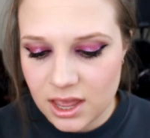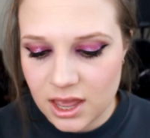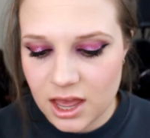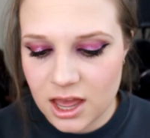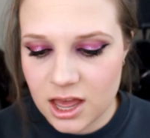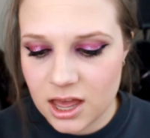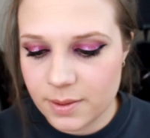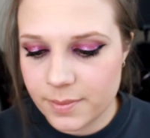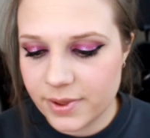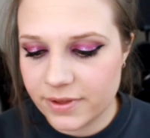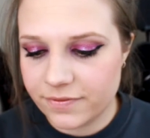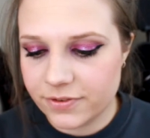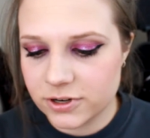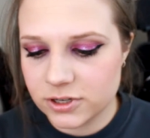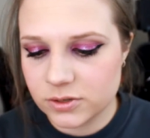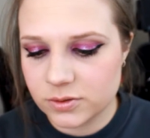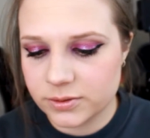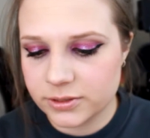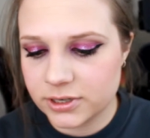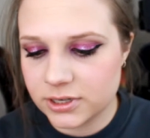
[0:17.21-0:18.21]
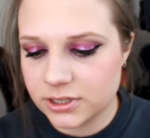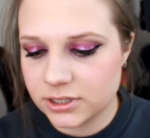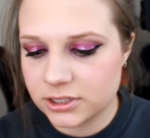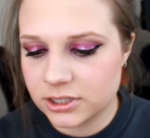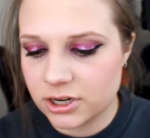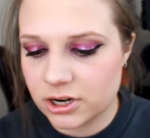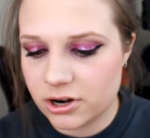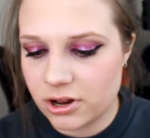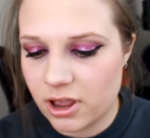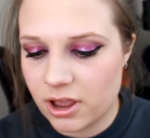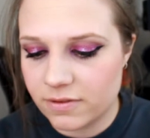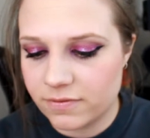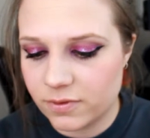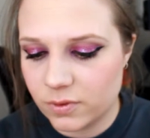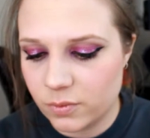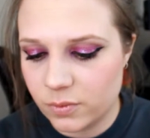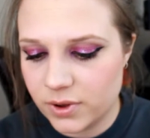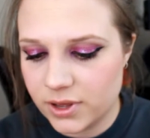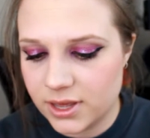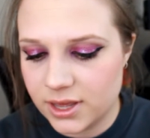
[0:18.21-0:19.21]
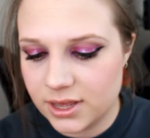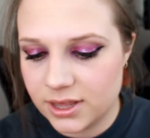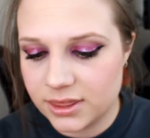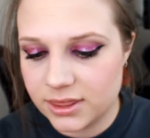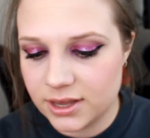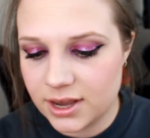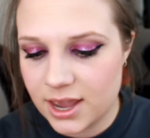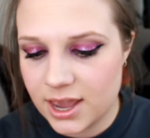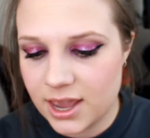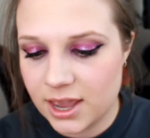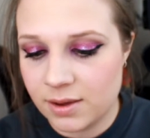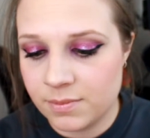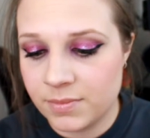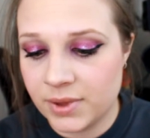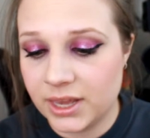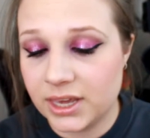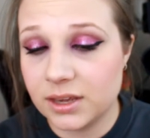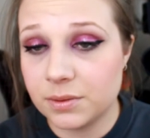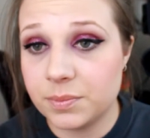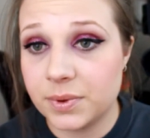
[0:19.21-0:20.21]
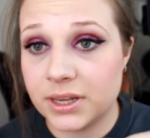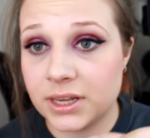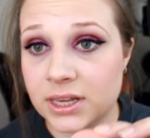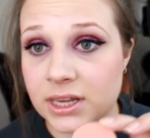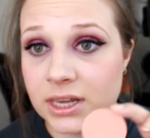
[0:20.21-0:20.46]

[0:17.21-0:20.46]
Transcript: Um, first we're going to start off with a Makeup